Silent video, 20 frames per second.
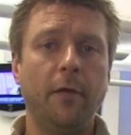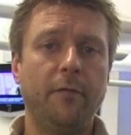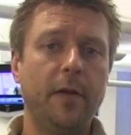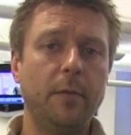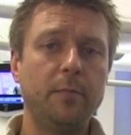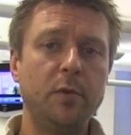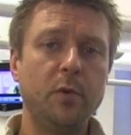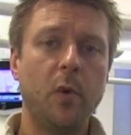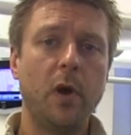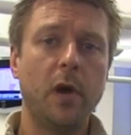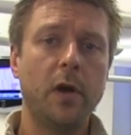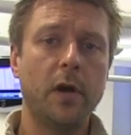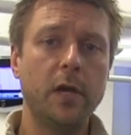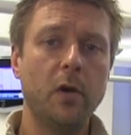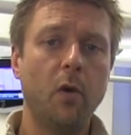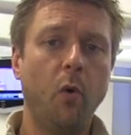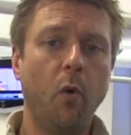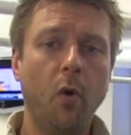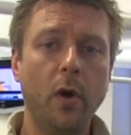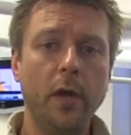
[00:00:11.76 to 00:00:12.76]

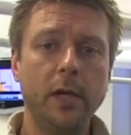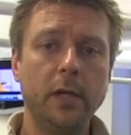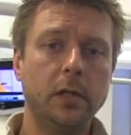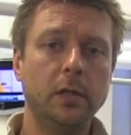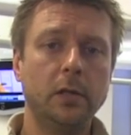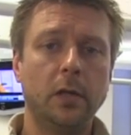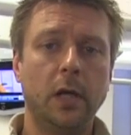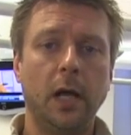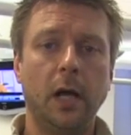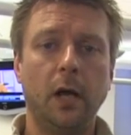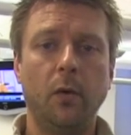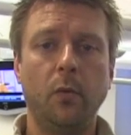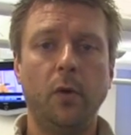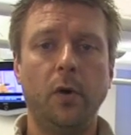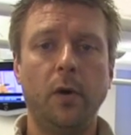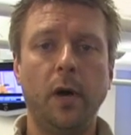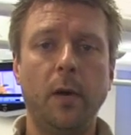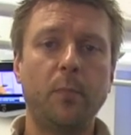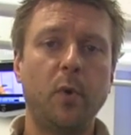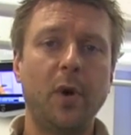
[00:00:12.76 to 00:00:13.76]
February oil,
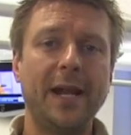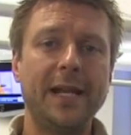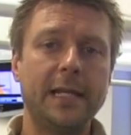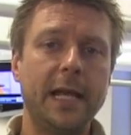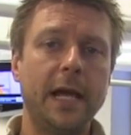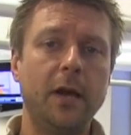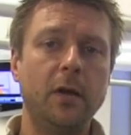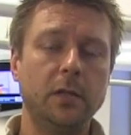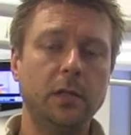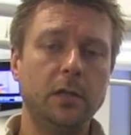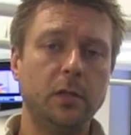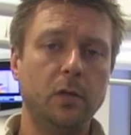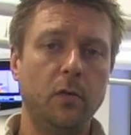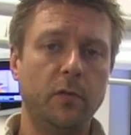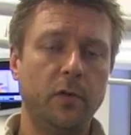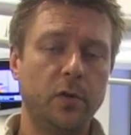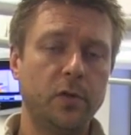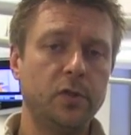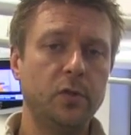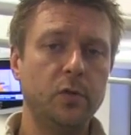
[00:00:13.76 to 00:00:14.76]
we're up right now a
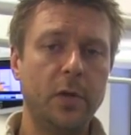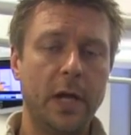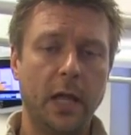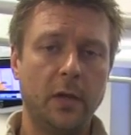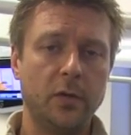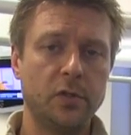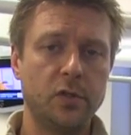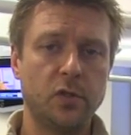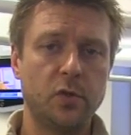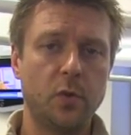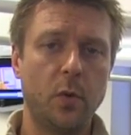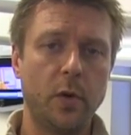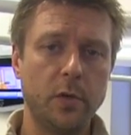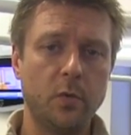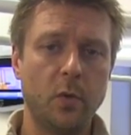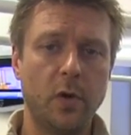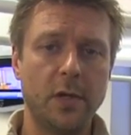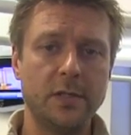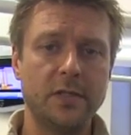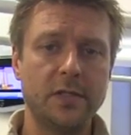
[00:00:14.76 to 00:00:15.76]
little over
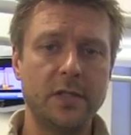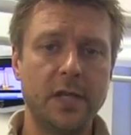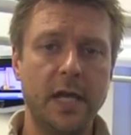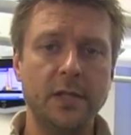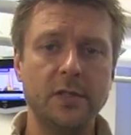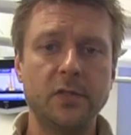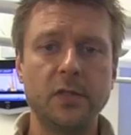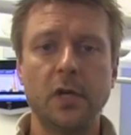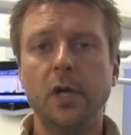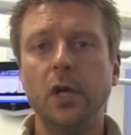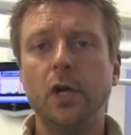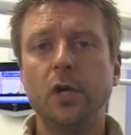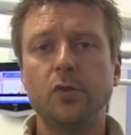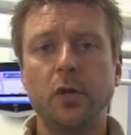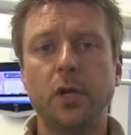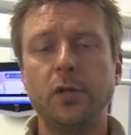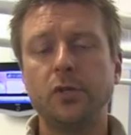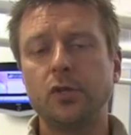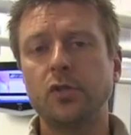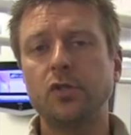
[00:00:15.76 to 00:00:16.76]
$2.21,
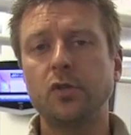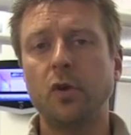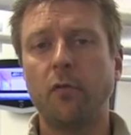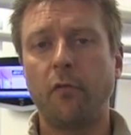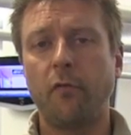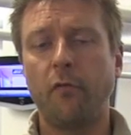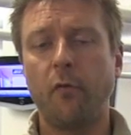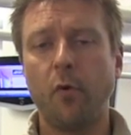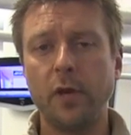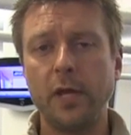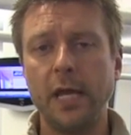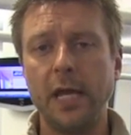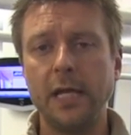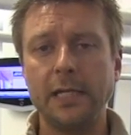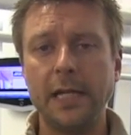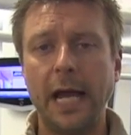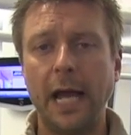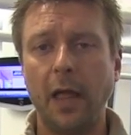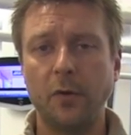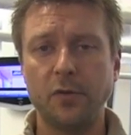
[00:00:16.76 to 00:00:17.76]
trading just over
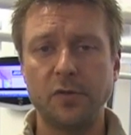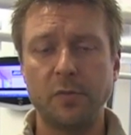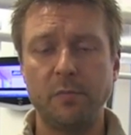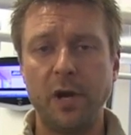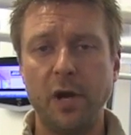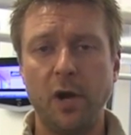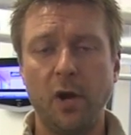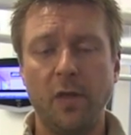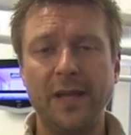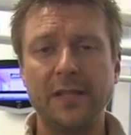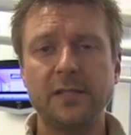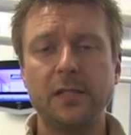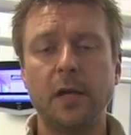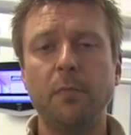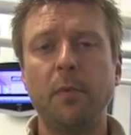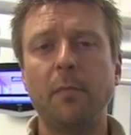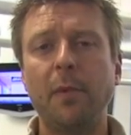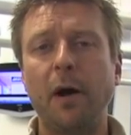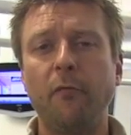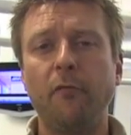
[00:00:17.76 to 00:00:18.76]
$48 a barrel. That's
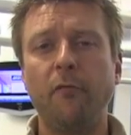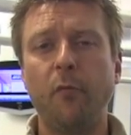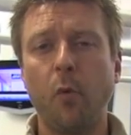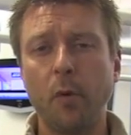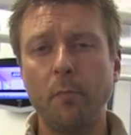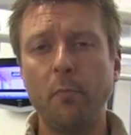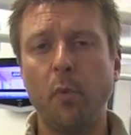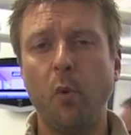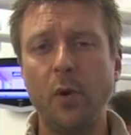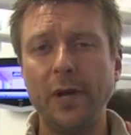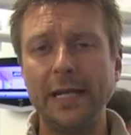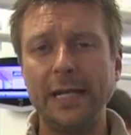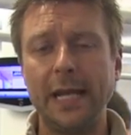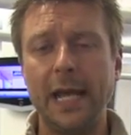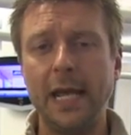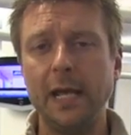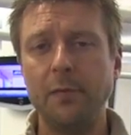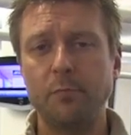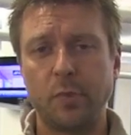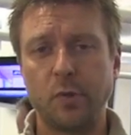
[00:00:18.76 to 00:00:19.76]
up about
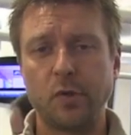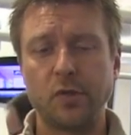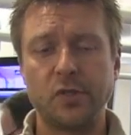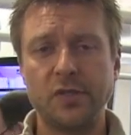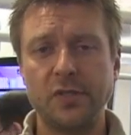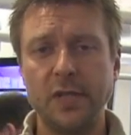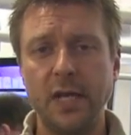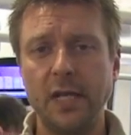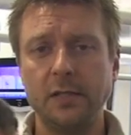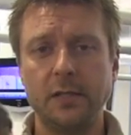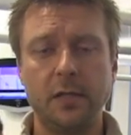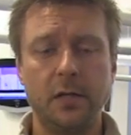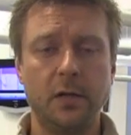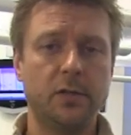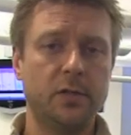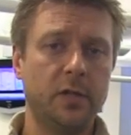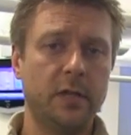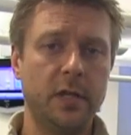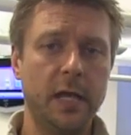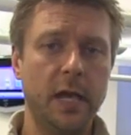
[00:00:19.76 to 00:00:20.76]
4.8%
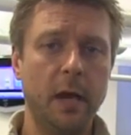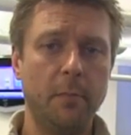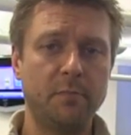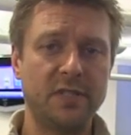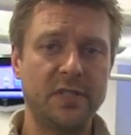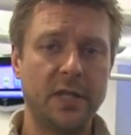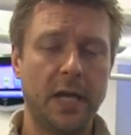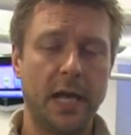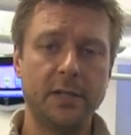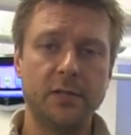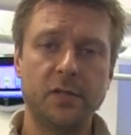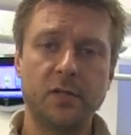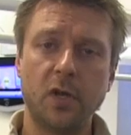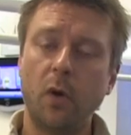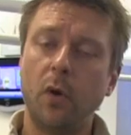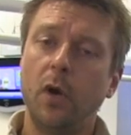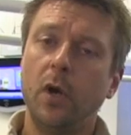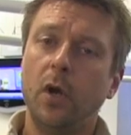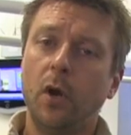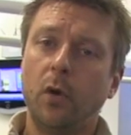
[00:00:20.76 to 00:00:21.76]
here to the upside. So
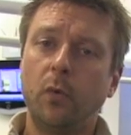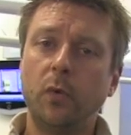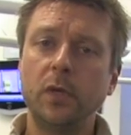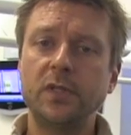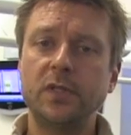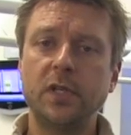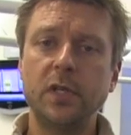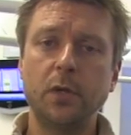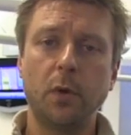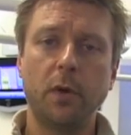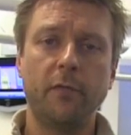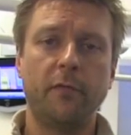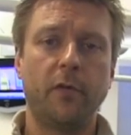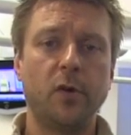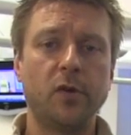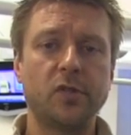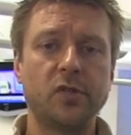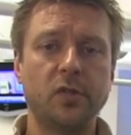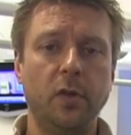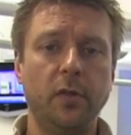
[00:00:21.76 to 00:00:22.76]
really seeing a
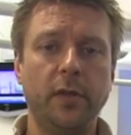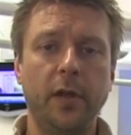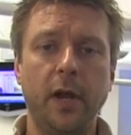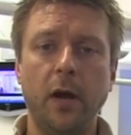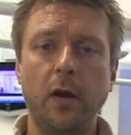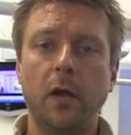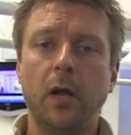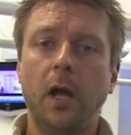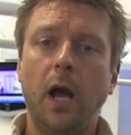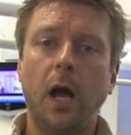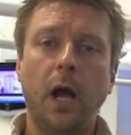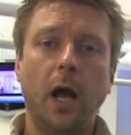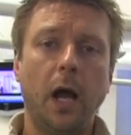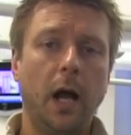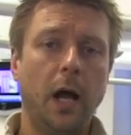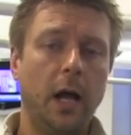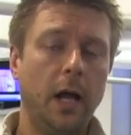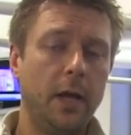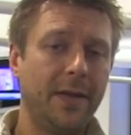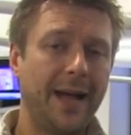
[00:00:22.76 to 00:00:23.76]
reversal there.
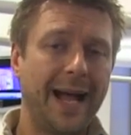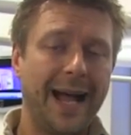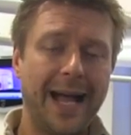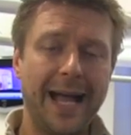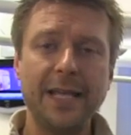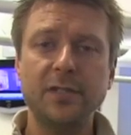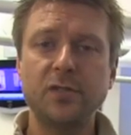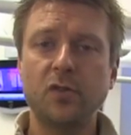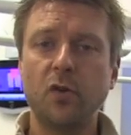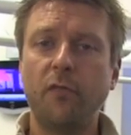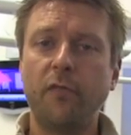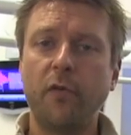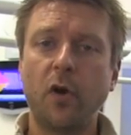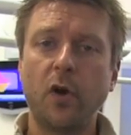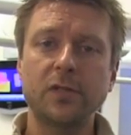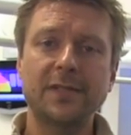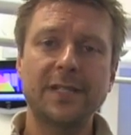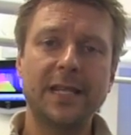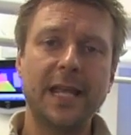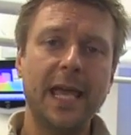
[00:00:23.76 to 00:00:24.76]
The high so
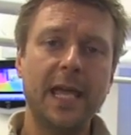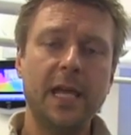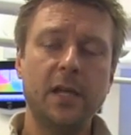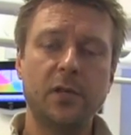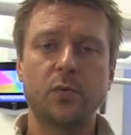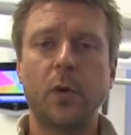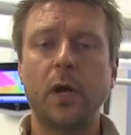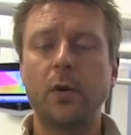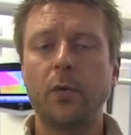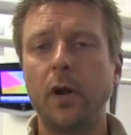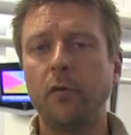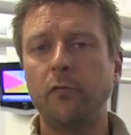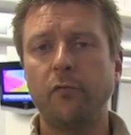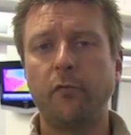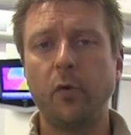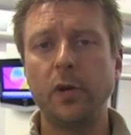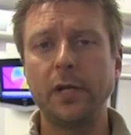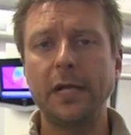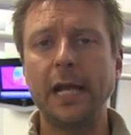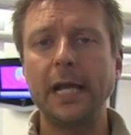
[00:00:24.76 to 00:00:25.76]
far today is right around
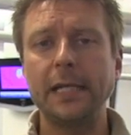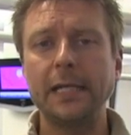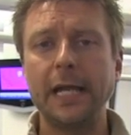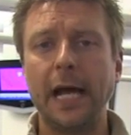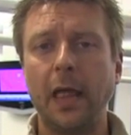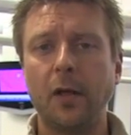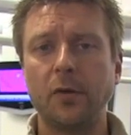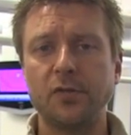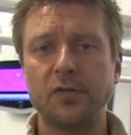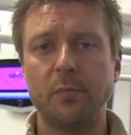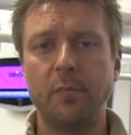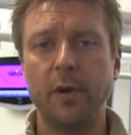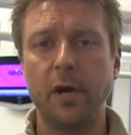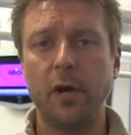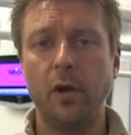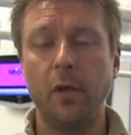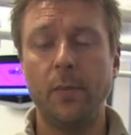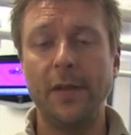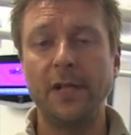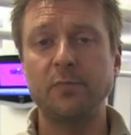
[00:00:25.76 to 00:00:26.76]
$49 a
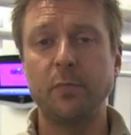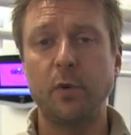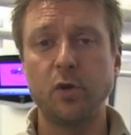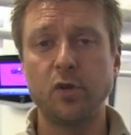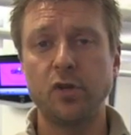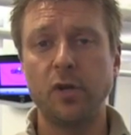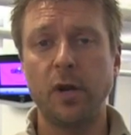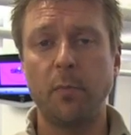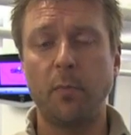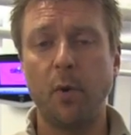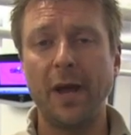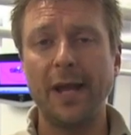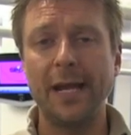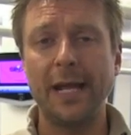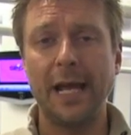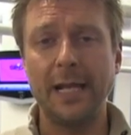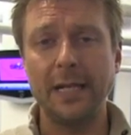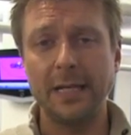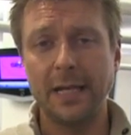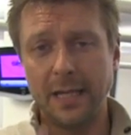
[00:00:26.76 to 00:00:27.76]
barrel, and that's pushing up right
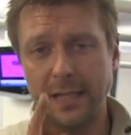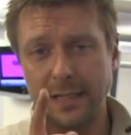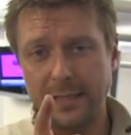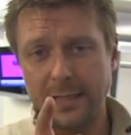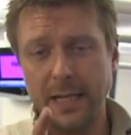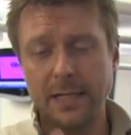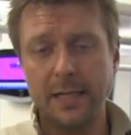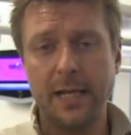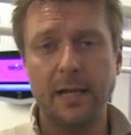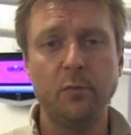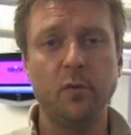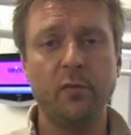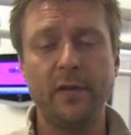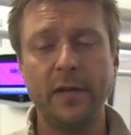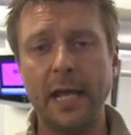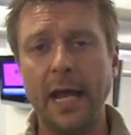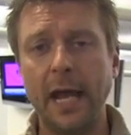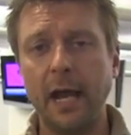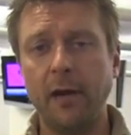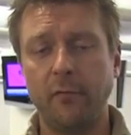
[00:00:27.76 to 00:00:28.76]
on the 10-day
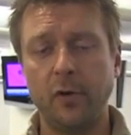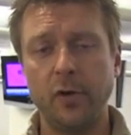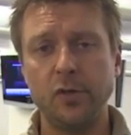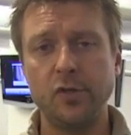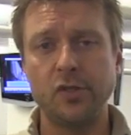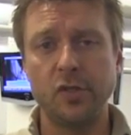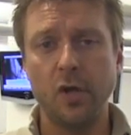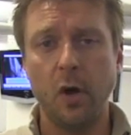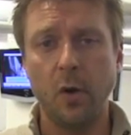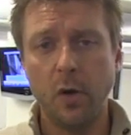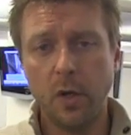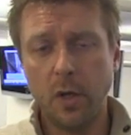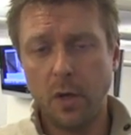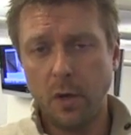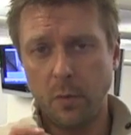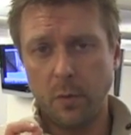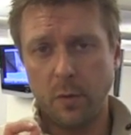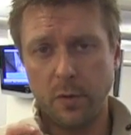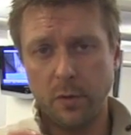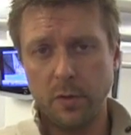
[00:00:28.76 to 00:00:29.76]
moving average. So
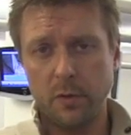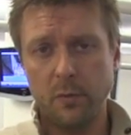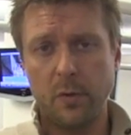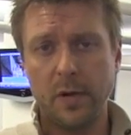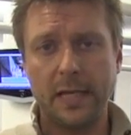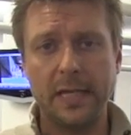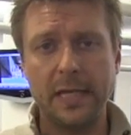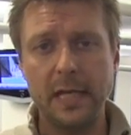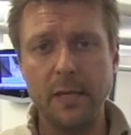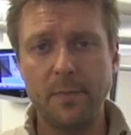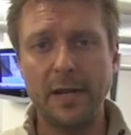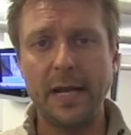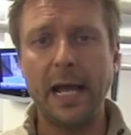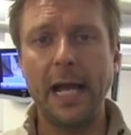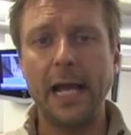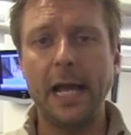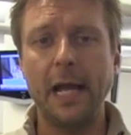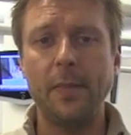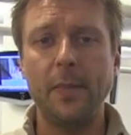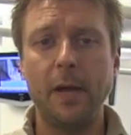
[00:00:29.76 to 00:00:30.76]
we're really want to keep an
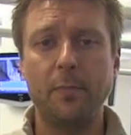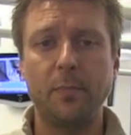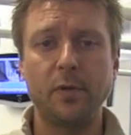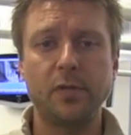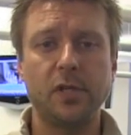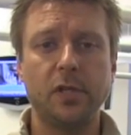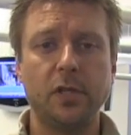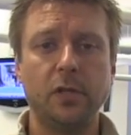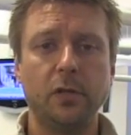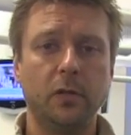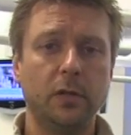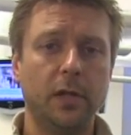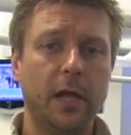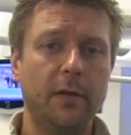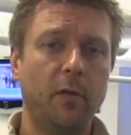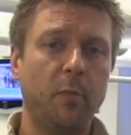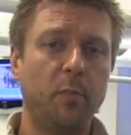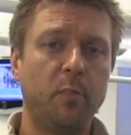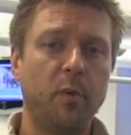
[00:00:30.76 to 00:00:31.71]
eye on that particular level.